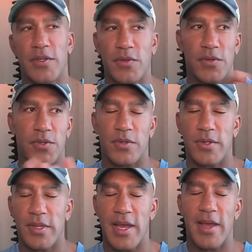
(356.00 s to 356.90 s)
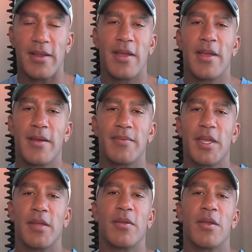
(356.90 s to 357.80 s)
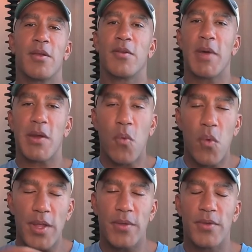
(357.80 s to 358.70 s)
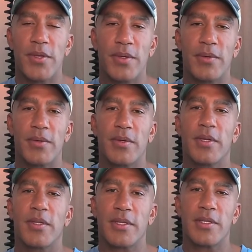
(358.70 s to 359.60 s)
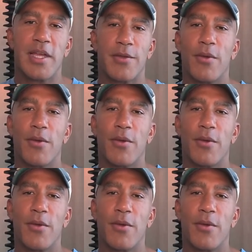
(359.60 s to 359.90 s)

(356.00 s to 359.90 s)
do this or you should do that. I'm saying no matter what you do, this